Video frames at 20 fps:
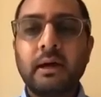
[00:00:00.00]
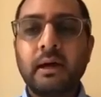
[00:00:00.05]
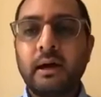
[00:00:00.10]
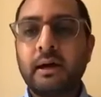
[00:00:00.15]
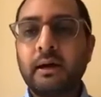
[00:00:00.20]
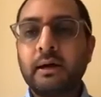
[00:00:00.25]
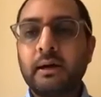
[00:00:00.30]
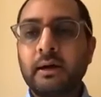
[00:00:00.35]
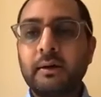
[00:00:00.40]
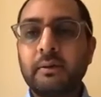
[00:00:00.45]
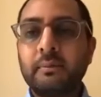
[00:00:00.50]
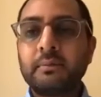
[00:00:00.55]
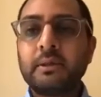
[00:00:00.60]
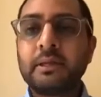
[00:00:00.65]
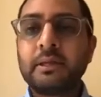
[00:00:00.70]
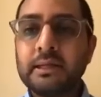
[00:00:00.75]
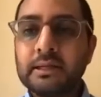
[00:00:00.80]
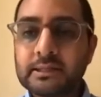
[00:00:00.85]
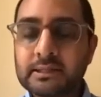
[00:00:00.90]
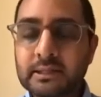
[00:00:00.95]
The
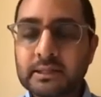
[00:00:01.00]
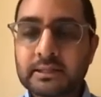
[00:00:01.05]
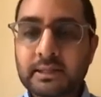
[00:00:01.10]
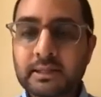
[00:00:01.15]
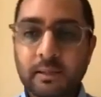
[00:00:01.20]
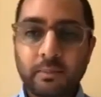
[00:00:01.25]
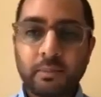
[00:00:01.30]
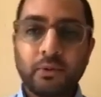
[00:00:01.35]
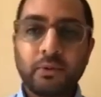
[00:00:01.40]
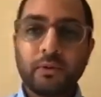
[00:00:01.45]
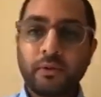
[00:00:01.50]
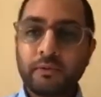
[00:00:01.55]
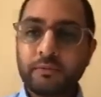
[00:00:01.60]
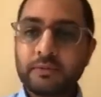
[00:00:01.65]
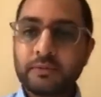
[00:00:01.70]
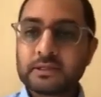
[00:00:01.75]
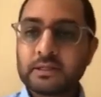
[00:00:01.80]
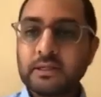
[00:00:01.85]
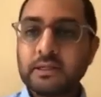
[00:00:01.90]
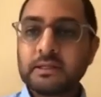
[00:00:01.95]
Neasden Temple
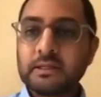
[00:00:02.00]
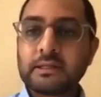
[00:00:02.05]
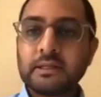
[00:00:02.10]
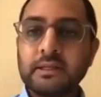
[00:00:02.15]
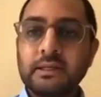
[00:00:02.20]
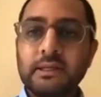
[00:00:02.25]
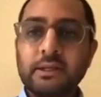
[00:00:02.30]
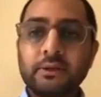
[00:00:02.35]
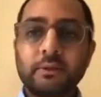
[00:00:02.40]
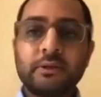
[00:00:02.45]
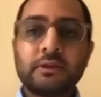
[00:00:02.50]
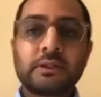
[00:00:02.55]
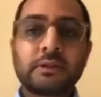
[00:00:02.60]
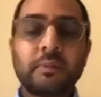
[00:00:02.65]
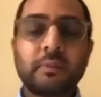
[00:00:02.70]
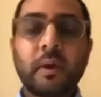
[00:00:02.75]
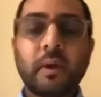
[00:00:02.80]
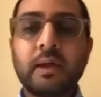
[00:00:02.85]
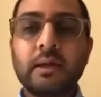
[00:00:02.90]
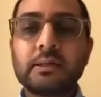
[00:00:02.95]
obviously is a leader in the
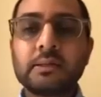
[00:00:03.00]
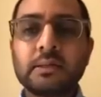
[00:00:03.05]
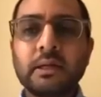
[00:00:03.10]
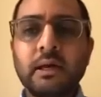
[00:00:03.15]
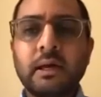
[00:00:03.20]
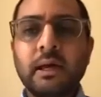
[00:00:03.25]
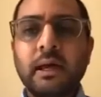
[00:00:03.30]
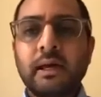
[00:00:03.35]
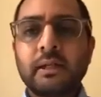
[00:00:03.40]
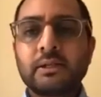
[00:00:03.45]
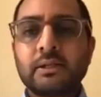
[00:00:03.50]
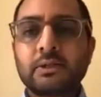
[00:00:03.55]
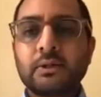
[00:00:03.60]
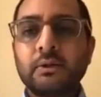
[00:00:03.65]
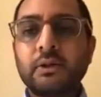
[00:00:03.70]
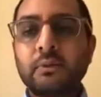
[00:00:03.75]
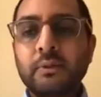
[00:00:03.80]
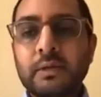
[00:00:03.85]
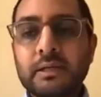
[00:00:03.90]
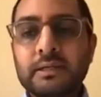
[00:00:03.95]
space. And so
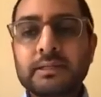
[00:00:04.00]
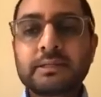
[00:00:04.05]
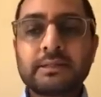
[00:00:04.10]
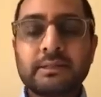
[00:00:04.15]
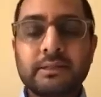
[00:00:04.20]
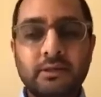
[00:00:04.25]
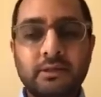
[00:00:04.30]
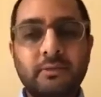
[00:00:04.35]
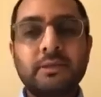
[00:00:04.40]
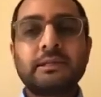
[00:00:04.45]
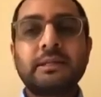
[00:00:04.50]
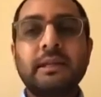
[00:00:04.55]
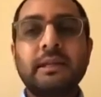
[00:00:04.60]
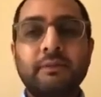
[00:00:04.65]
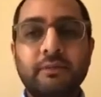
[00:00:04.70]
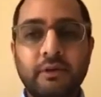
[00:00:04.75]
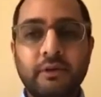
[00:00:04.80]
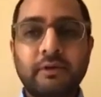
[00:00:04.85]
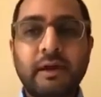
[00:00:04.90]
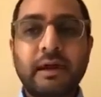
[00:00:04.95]
there is a
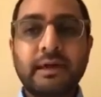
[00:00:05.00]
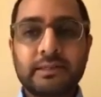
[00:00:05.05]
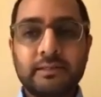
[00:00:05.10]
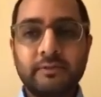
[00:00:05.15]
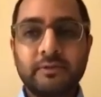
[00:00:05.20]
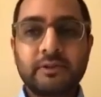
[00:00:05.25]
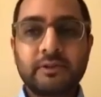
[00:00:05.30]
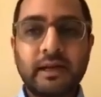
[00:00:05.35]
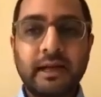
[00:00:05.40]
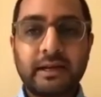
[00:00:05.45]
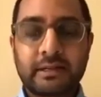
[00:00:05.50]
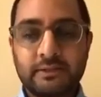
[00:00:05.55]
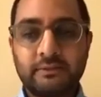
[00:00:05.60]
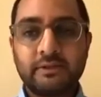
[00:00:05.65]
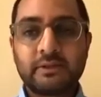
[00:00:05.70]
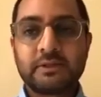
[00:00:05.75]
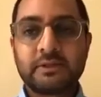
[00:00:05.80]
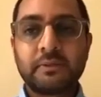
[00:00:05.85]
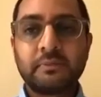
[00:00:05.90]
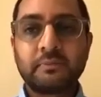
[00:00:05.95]
level of
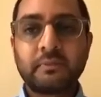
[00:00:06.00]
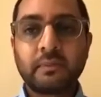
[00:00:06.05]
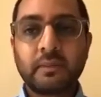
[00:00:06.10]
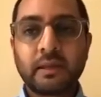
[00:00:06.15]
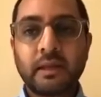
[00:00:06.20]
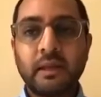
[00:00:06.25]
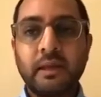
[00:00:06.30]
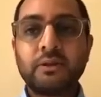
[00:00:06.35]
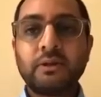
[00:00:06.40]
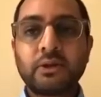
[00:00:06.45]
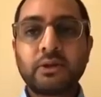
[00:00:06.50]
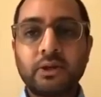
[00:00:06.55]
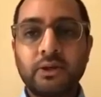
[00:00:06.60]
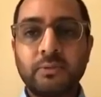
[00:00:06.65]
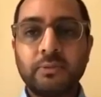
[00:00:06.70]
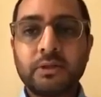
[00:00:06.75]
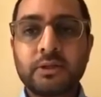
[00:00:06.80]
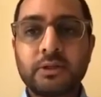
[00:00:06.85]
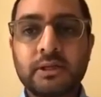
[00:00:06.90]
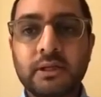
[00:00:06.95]
activism in the
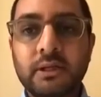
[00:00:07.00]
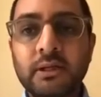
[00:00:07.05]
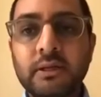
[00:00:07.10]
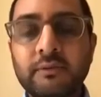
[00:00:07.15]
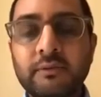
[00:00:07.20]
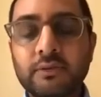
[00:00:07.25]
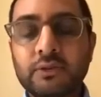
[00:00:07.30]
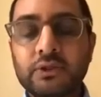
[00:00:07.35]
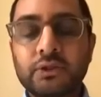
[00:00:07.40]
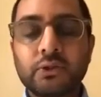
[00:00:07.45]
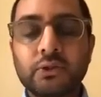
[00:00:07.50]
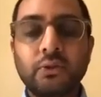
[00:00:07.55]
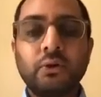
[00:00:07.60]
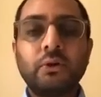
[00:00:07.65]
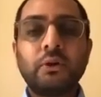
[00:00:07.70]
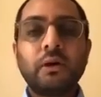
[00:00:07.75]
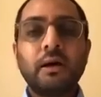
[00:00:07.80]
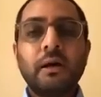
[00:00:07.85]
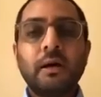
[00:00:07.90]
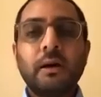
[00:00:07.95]
community for
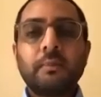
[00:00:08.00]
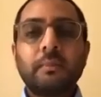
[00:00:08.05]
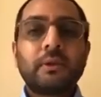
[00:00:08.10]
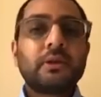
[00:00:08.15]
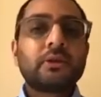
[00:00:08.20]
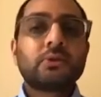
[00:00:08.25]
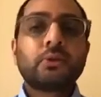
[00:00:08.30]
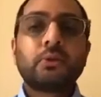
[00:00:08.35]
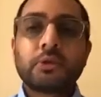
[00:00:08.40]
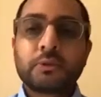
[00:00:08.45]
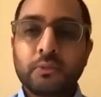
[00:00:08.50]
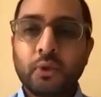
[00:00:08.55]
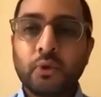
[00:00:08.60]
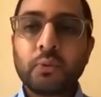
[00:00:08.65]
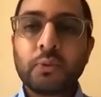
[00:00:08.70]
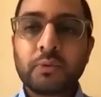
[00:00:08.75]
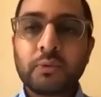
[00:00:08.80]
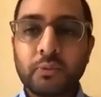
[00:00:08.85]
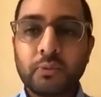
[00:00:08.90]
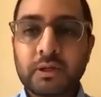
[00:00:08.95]
sure, but there's always more
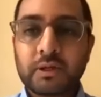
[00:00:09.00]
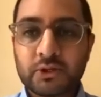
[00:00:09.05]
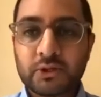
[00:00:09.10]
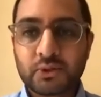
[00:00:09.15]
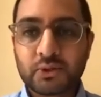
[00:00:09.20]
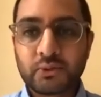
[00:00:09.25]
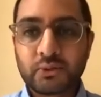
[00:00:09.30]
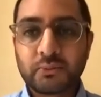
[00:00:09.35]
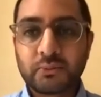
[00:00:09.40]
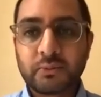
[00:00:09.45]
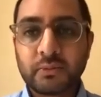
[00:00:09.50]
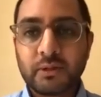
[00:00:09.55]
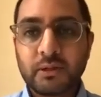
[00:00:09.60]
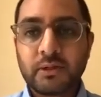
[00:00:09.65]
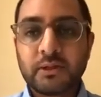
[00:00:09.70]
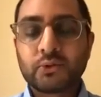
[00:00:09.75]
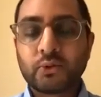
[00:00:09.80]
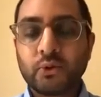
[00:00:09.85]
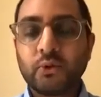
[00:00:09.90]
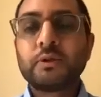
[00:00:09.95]
we can do.
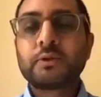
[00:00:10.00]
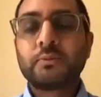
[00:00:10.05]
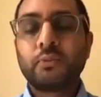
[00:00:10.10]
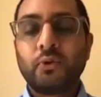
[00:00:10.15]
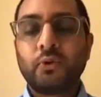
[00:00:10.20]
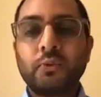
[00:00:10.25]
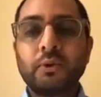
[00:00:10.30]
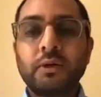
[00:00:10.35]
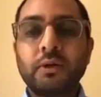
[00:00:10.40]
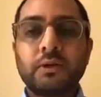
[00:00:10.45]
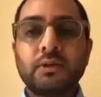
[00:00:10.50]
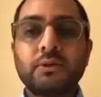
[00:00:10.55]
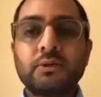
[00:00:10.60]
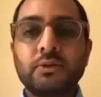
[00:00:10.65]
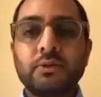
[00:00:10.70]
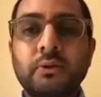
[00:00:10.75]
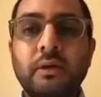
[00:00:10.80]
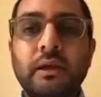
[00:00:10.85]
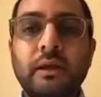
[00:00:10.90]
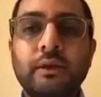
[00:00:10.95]
There's always more we can
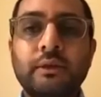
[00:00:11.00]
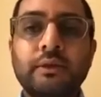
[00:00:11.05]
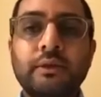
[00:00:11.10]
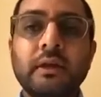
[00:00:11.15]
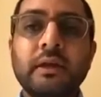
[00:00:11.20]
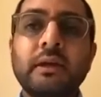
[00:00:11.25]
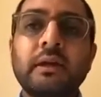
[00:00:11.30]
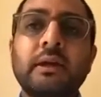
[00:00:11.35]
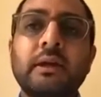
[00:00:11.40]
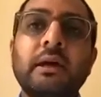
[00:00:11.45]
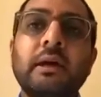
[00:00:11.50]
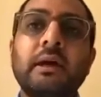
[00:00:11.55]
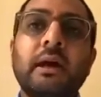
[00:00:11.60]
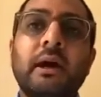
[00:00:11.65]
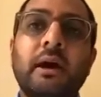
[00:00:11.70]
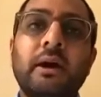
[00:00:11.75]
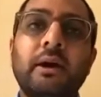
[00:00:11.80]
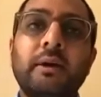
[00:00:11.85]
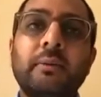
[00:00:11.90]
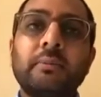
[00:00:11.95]
do. think
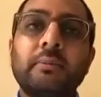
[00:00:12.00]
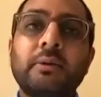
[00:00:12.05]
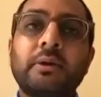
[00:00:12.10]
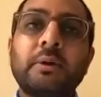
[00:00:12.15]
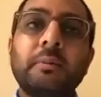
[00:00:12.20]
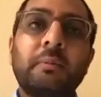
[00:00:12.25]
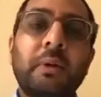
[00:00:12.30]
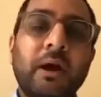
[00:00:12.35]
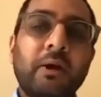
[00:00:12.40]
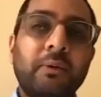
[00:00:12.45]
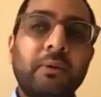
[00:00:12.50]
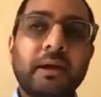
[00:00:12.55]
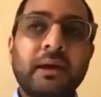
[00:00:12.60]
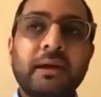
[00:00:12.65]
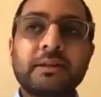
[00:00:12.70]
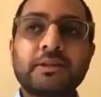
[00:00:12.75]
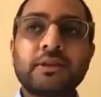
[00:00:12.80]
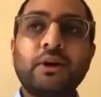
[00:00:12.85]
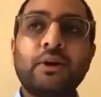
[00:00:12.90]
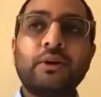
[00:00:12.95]
comparing
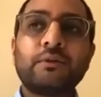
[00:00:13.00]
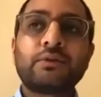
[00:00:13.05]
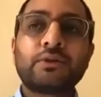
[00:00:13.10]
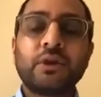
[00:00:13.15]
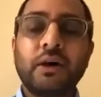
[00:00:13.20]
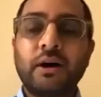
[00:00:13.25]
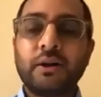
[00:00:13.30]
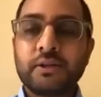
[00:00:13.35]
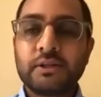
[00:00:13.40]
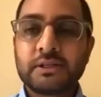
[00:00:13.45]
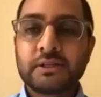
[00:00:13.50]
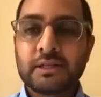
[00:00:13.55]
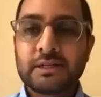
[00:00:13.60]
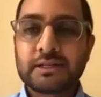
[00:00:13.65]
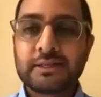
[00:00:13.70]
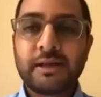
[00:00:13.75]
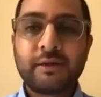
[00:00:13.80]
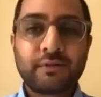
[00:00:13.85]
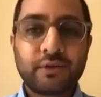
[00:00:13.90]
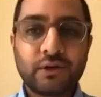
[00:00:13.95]
ourselves to others is
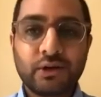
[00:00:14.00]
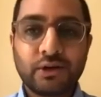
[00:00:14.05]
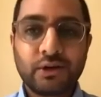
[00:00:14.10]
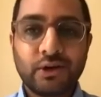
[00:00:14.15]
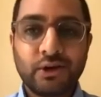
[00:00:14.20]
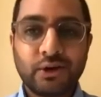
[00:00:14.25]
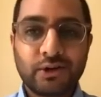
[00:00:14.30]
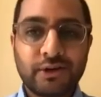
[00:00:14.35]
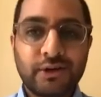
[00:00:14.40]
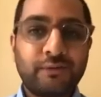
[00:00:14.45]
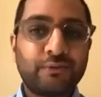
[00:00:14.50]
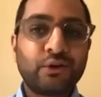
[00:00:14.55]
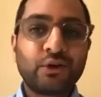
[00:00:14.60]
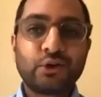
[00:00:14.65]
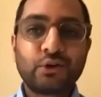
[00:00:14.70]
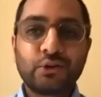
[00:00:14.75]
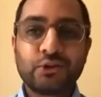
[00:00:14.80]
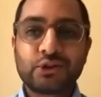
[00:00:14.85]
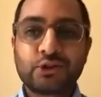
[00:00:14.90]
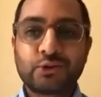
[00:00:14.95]
never a
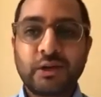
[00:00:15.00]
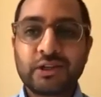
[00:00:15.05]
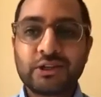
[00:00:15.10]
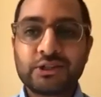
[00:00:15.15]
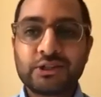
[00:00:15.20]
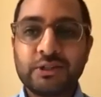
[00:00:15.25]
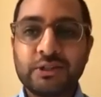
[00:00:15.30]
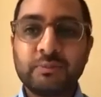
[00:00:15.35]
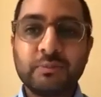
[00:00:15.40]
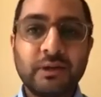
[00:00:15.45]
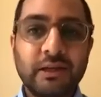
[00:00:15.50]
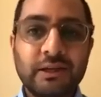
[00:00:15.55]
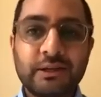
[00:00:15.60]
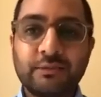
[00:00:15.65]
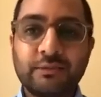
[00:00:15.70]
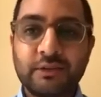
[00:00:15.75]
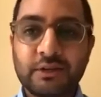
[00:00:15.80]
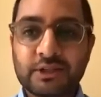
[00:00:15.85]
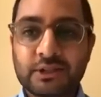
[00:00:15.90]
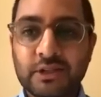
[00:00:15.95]
good strategy
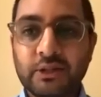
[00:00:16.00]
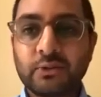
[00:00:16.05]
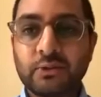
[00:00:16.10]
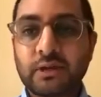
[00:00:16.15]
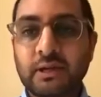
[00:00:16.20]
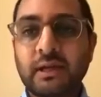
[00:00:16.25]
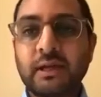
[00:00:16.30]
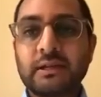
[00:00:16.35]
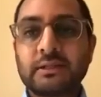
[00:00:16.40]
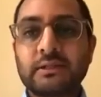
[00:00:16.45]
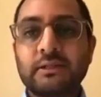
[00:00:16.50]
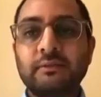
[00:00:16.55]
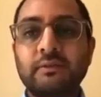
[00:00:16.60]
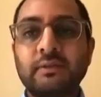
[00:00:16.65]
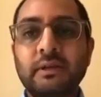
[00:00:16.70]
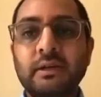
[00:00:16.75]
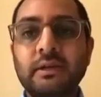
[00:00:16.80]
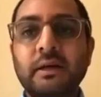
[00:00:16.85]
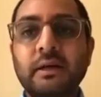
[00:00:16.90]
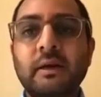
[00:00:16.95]
individually or
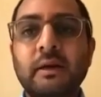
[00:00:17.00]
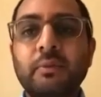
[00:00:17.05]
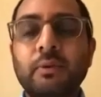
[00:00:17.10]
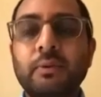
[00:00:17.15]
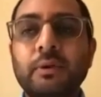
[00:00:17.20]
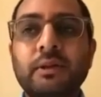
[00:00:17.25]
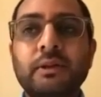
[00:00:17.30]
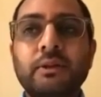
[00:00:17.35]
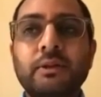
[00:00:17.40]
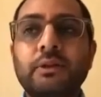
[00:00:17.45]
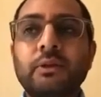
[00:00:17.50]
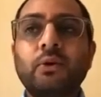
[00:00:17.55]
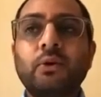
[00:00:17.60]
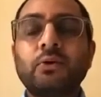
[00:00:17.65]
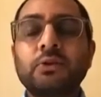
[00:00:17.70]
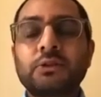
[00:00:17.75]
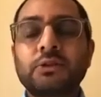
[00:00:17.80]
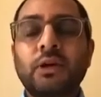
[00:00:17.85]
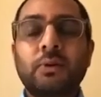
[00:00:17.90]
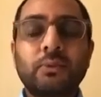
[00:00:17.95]
collectively, but we can all
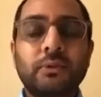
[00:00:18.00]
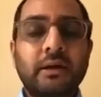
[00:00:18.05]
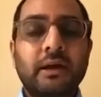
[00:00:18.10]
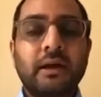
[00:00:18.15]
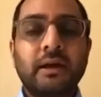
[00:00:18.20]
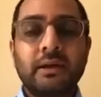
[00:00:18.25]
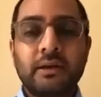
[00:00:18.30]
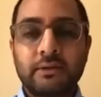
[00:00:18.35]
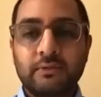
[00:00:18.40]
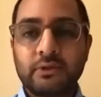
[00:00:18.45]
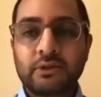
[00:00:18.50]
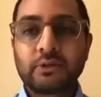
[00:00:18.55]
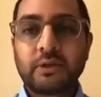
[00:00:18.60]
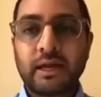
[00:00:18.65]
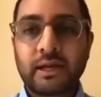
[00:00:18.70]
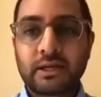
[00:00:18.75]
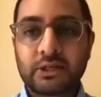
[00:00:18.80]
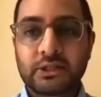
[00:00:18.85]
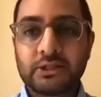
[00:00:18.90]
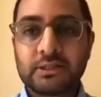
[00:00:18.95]
start with our individual
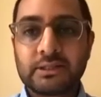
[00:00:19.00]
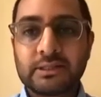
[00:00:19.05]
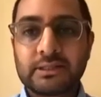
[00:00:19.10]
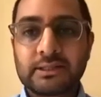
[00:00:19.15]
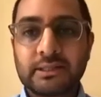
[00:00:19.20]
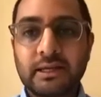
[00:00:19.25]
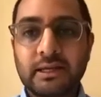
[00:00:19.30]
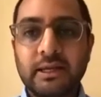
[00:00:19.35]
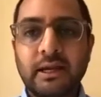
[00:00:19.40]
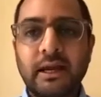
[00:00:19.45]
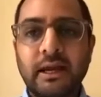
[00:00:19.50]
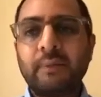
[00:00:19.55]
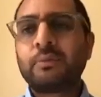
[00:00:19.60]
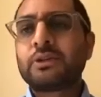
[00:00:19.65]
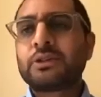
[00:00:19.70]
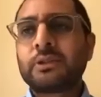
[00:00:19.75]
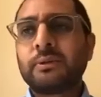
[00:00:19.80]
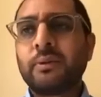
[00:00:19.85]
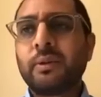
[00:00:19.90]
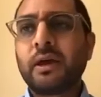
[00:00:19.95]
actions and say, how
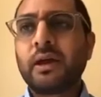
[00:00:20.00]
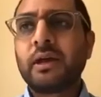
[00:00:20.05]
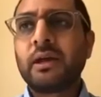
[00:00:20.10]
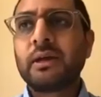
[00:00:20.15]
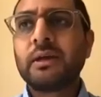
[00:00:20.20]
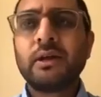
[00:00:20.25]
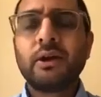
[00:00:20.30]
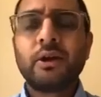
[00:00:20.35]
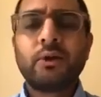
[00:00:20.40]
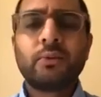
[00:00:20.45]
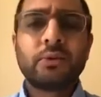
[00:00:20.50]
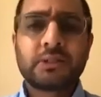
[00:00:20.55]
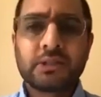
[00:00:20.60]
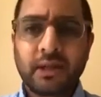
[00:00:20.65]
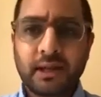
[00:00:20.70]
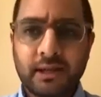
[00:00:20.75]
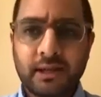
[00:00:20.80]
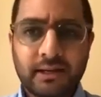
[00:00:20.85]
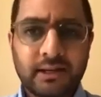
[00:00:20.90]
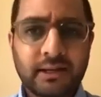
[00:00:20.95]
much am I
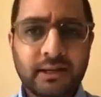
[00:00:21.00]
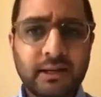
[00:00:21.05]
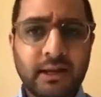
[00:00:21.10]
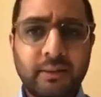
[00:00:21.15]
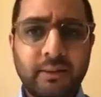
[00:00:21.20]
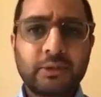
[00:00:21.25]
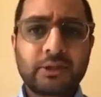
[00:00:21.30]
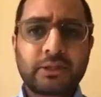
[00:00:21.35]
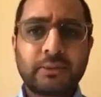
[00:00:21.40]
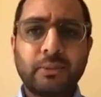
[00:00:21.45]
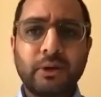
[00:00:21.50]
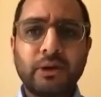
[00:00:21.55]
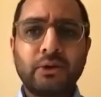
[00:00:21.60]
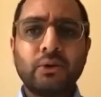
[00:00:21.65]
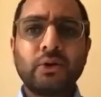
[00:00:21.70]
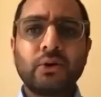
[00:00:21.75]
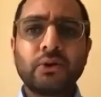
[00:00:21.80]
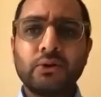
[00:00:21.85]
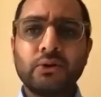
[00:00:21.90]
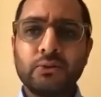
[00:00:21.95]
recycling? How much am I
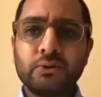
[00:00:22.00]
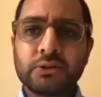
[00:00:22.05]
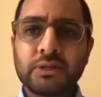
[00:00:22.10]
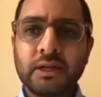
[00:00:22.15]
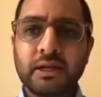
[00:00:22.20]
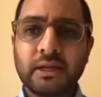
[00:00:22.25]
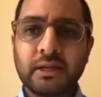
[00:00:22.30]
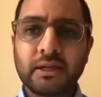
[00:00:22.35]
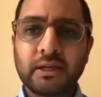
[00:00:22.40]
not using